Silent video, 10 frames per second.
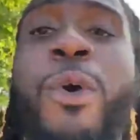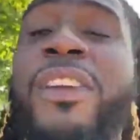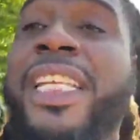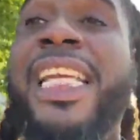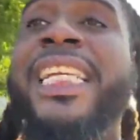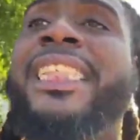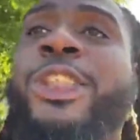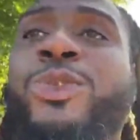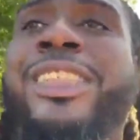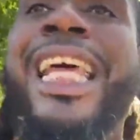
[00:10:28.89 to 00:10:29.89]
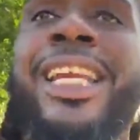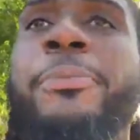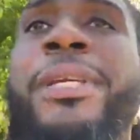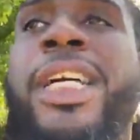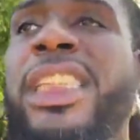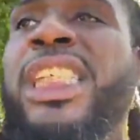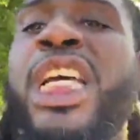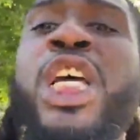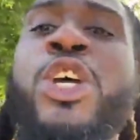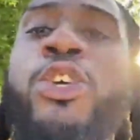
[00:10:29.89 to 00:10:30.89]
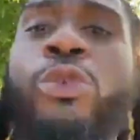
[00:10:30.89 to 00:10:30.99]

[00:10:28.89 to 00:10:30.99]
of the things that you say to them because you're